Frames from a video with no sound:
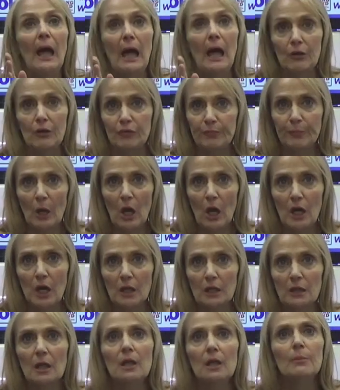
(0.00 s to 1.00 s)
out of
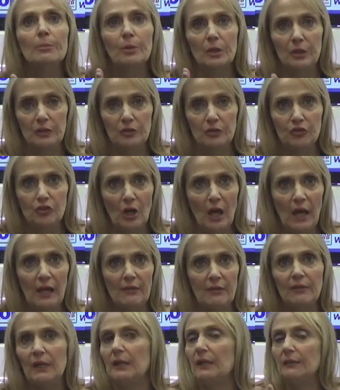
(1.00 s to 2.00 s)
park put it in
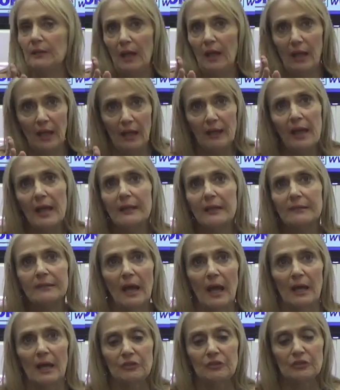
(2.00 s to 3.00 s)
drive and get the hell out of
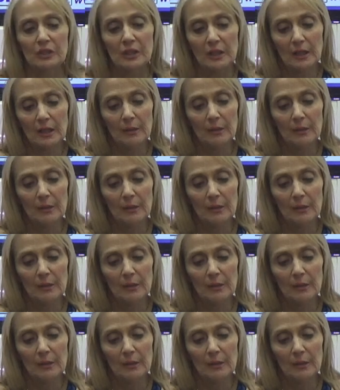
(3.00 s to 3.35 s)
dodge